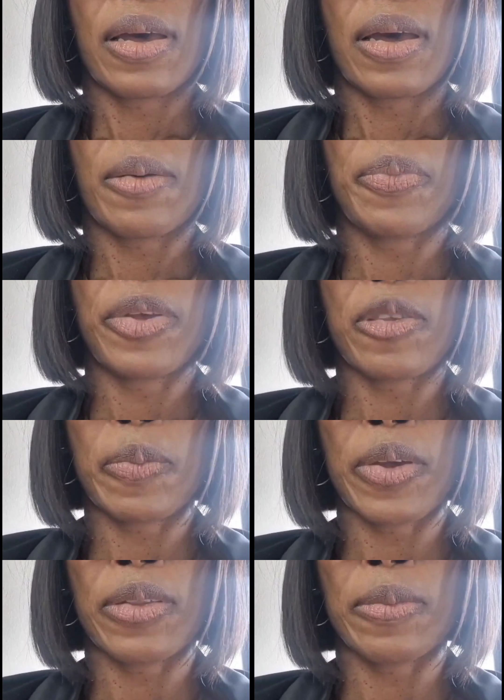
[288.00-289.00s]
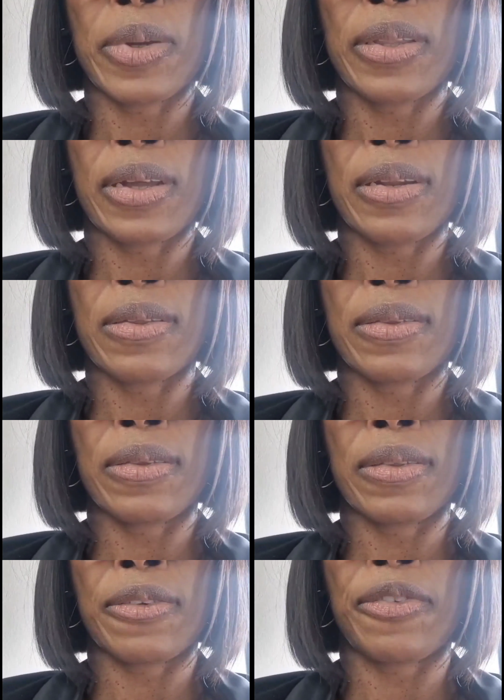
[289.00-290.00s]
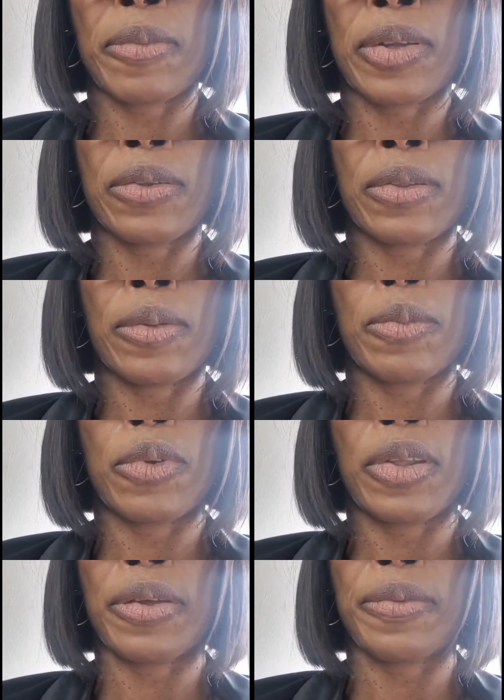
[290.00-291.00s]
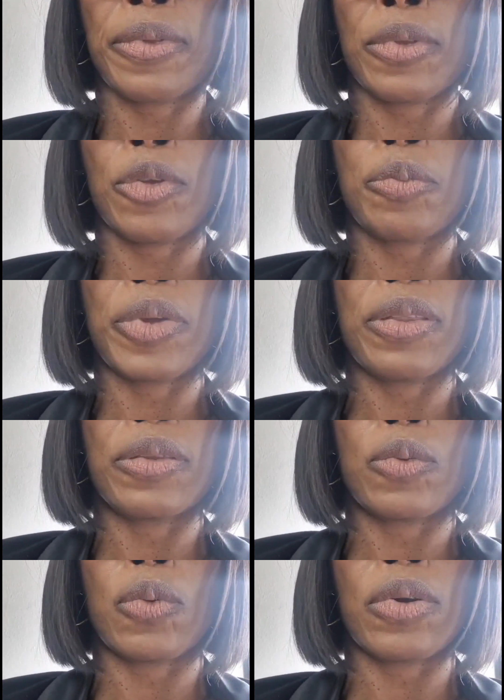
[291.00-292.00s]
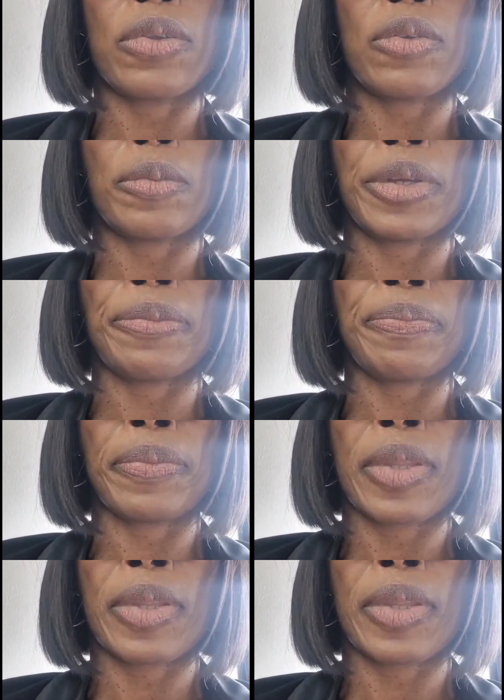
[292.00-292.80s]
Happiest birthday, my darling sister, from my other mother. You mean the world to me.